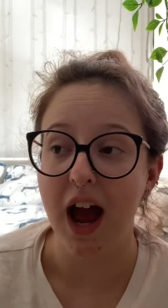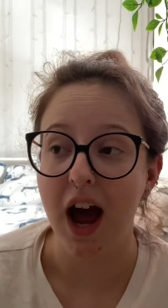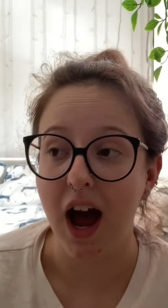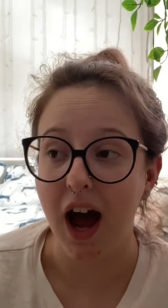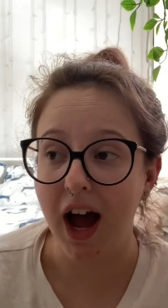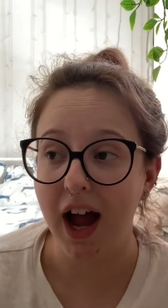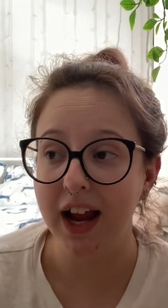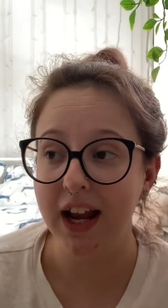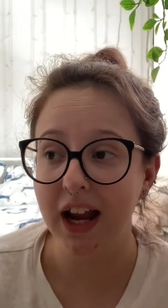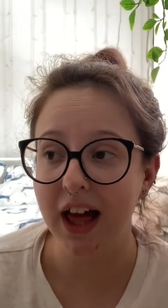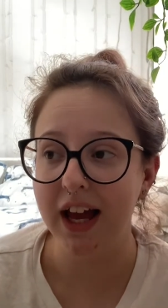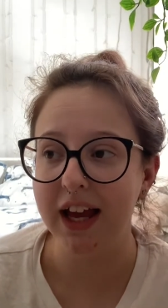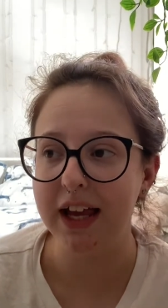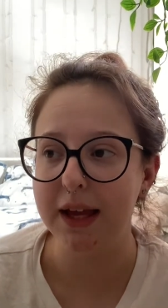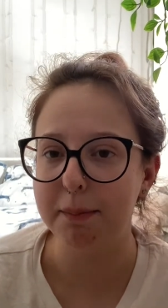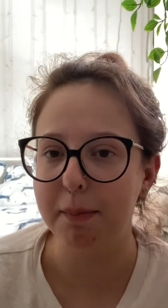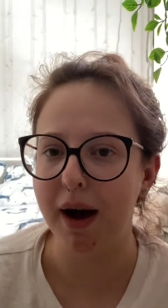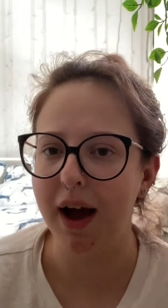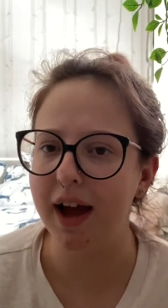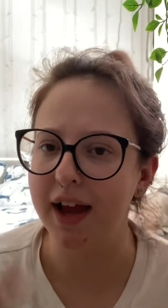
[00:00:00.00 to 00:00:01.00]
I like
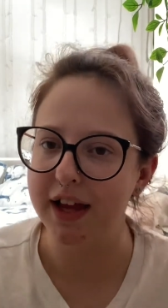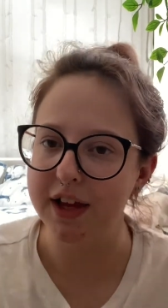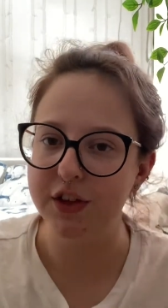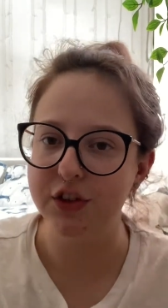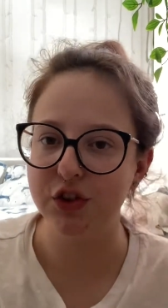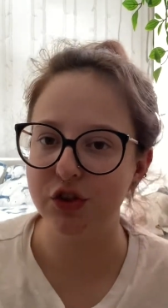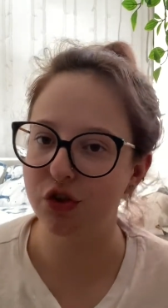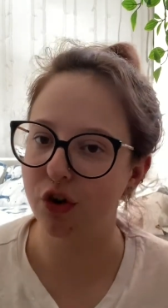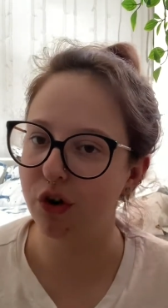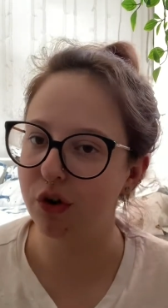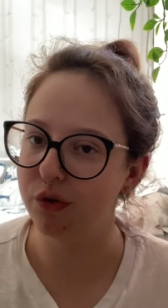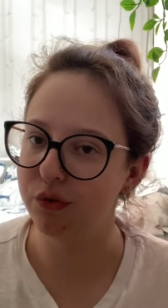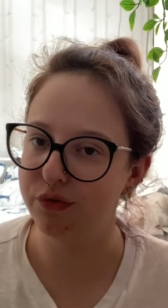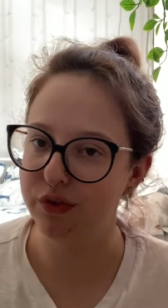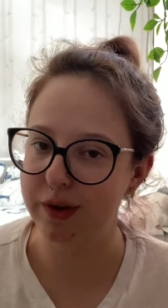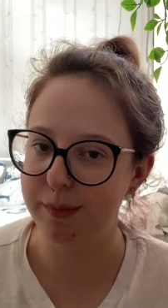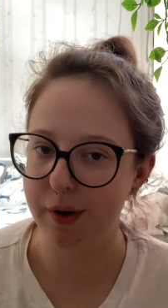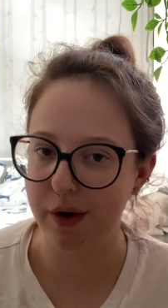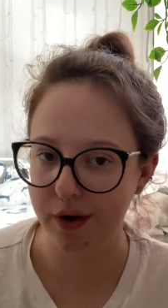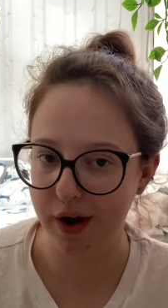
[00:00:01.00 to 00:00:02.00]
my strong
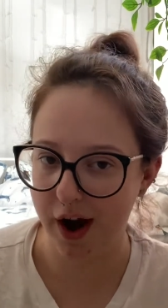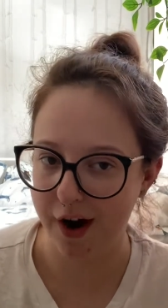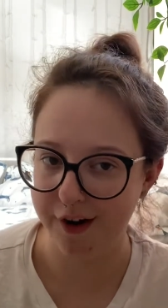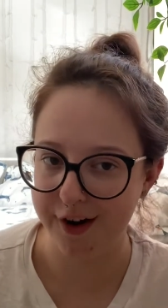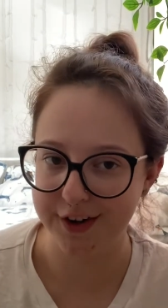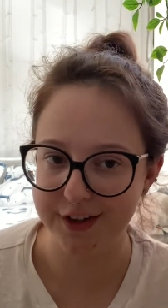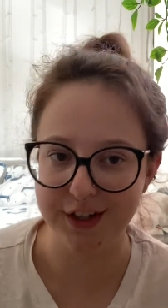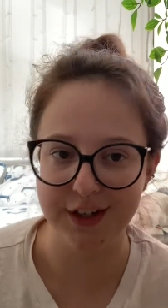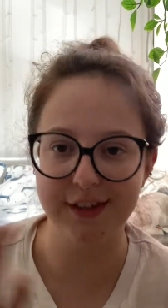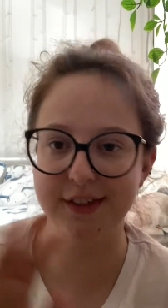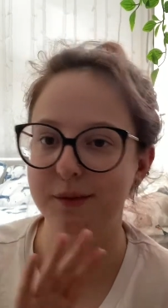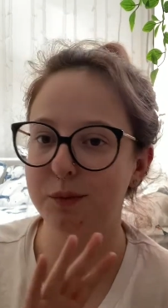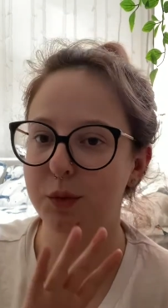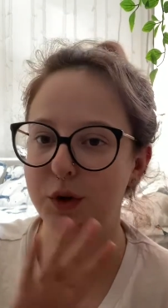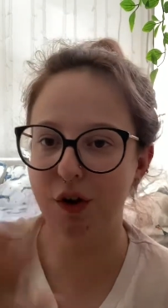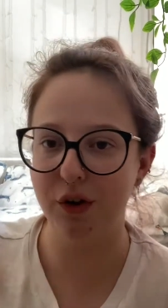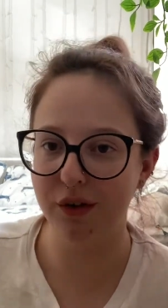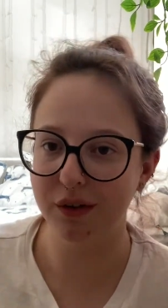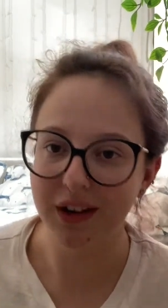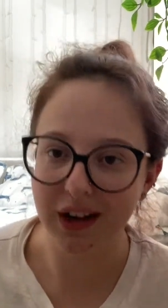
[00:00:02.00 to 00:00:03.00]
female characters, and we're
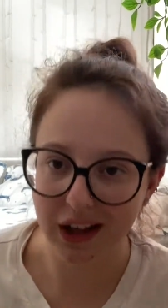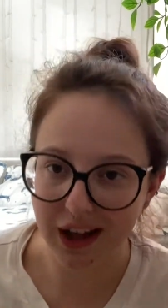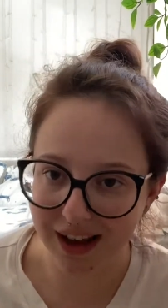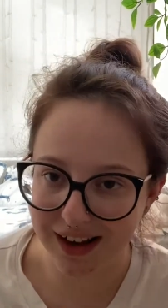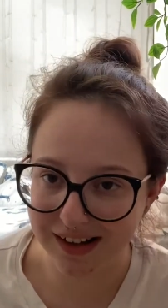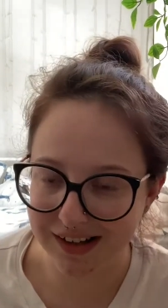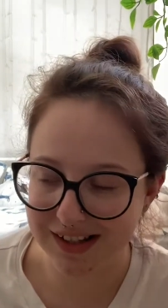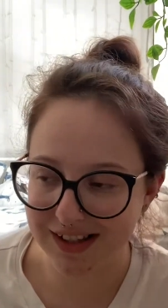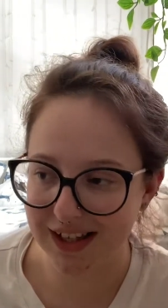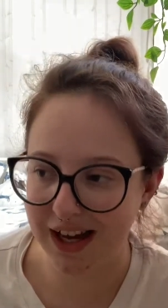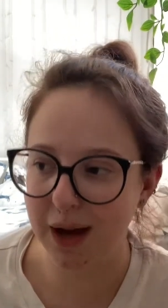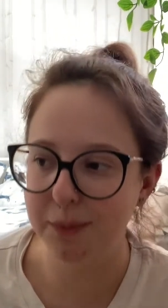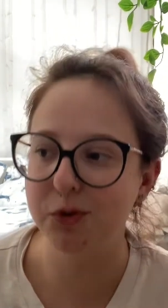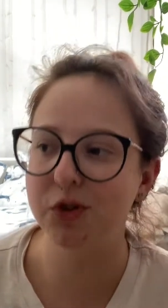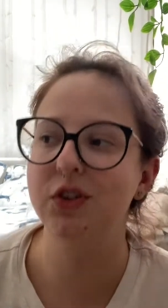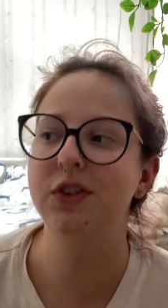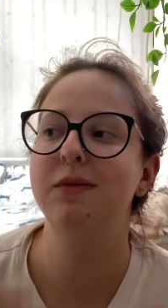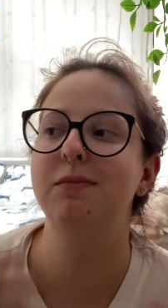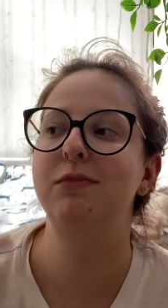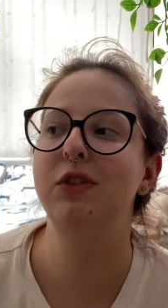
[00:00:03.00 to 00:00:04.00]
not going to get into that, I'm
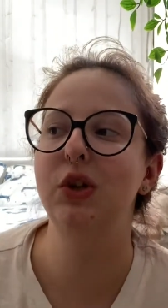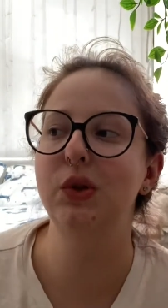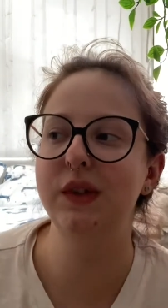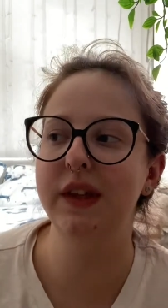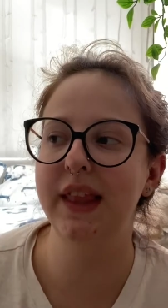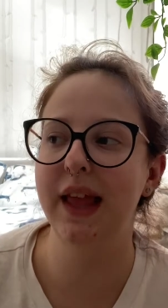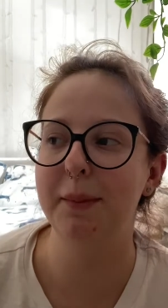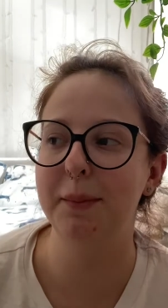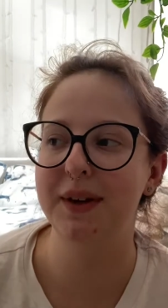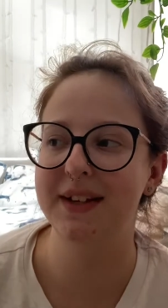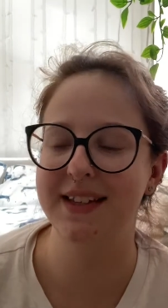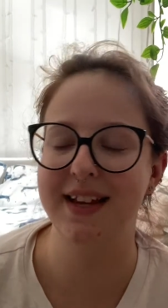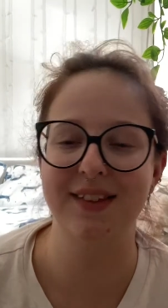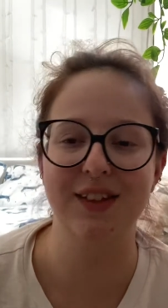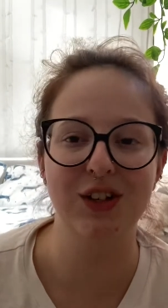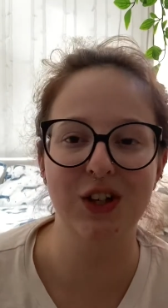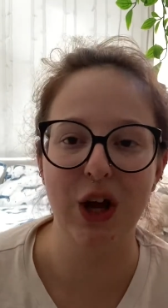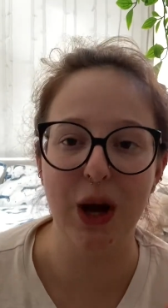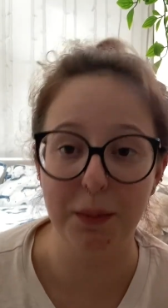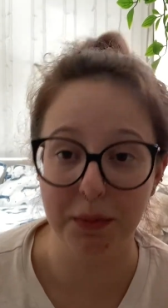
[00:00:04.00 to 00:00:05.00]
just using that because that's a
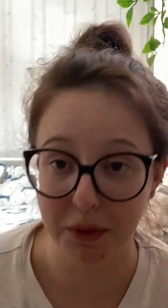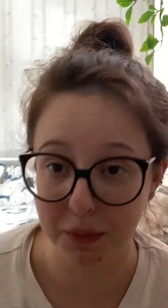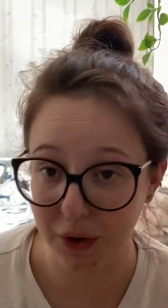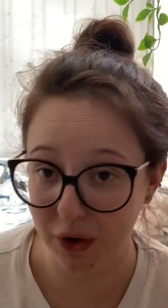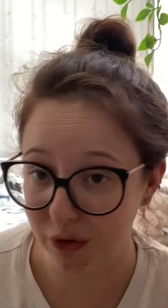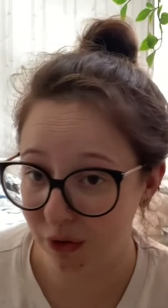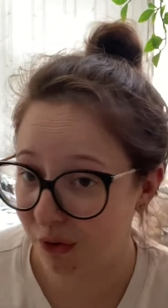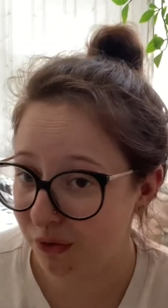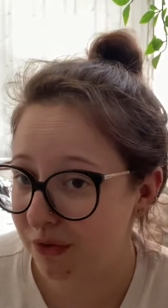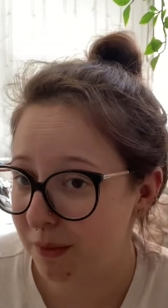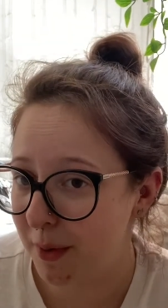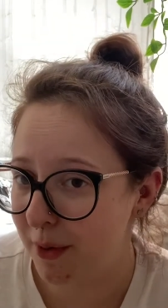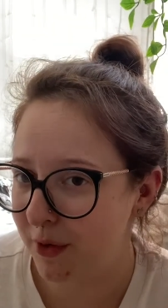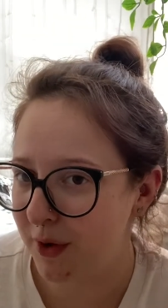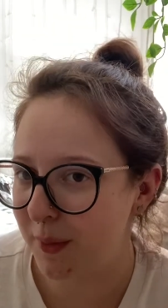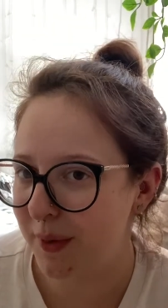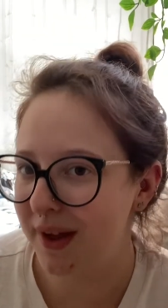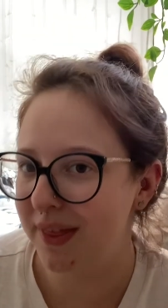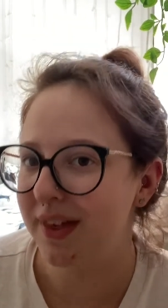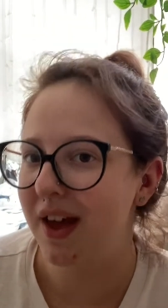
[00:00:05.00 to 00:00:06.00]
term that we are all familiar
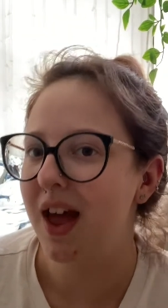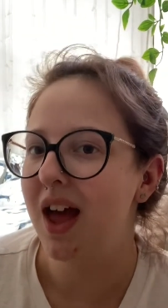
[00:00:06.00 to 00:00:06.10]
with.